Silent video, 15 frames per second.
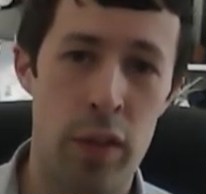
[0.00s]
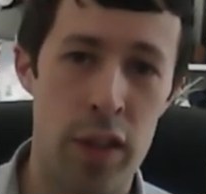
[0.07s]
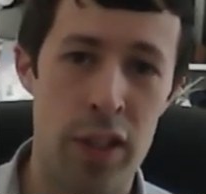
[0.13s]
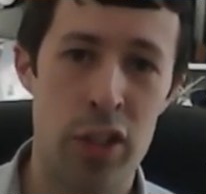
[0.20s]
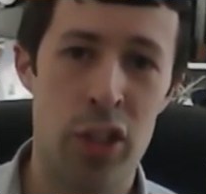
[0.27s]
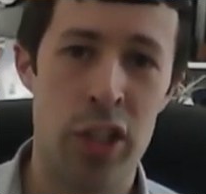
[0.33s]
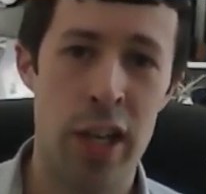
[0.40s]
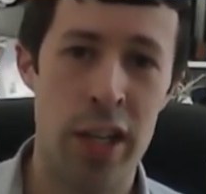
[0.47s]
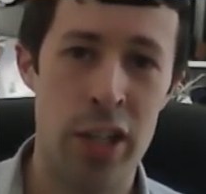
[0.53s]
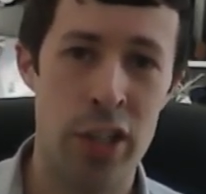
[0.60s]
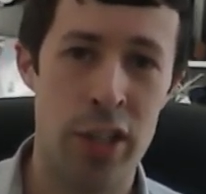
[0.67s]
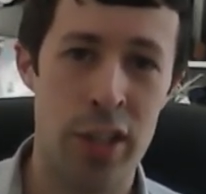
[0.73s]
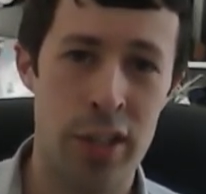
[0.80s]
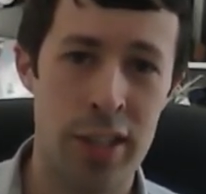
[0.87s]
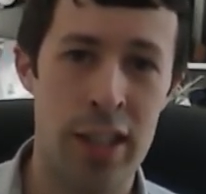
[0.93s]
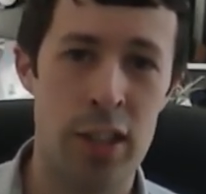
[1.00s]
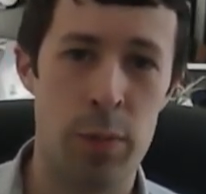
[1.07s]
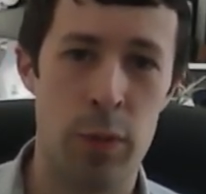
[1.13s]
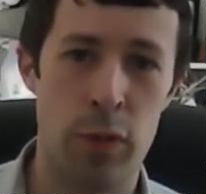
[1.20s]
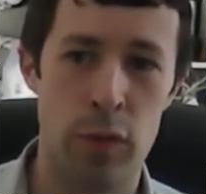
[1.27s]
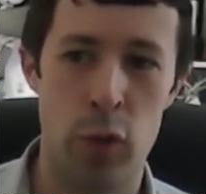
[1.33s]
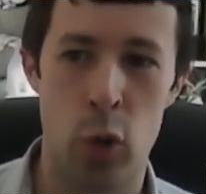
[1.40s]
this change in
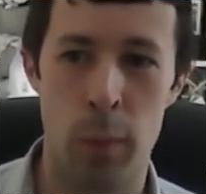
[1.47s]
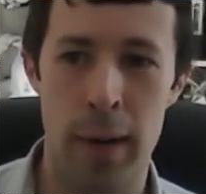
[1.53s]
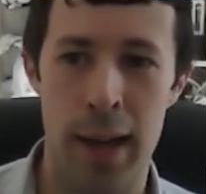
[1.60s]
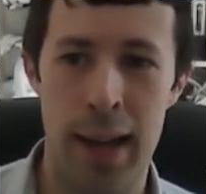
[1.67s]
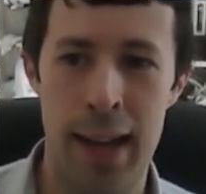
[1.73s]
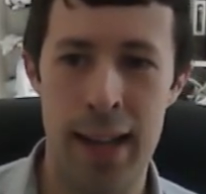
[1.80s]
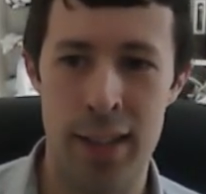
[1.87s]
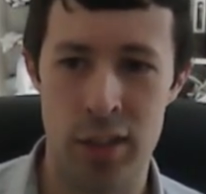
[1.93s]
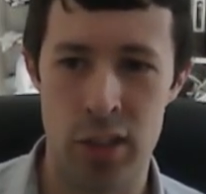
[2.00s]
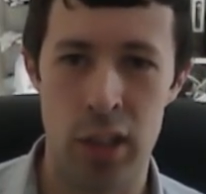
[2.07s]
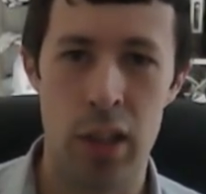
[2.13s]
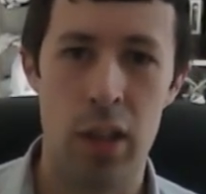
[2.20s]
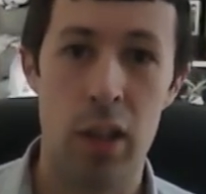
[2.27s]
assessment format has